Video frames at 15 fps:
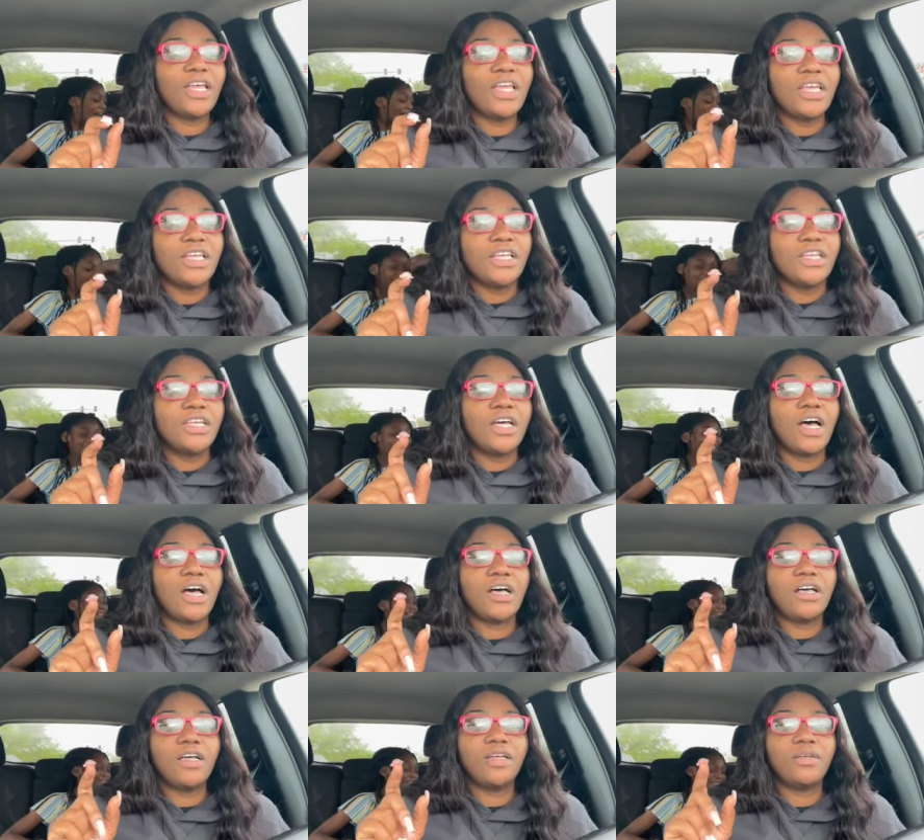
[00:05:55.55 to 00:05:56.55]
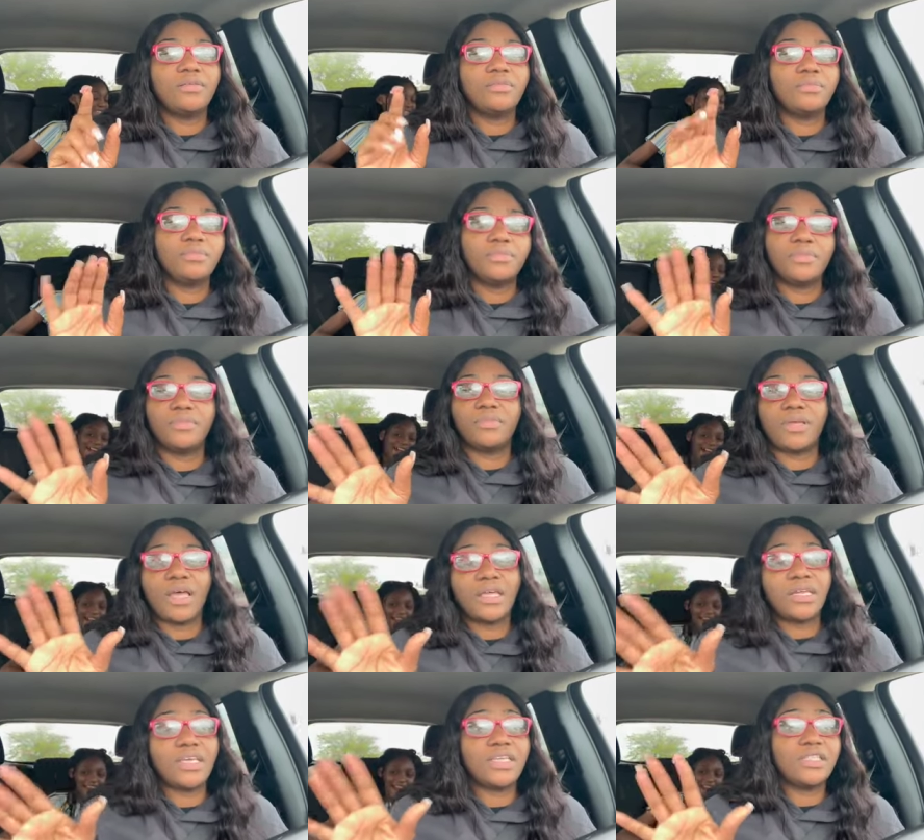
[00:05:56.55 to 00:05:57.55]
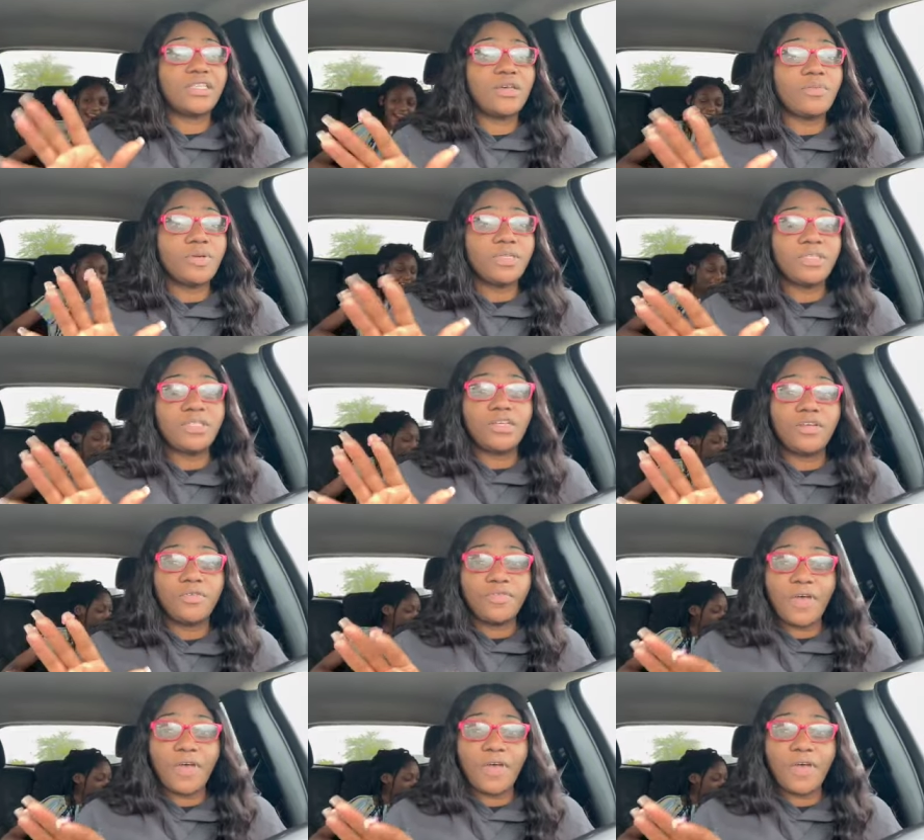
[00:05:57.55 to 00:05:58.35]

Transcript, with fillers: I think um, I did so much stuff.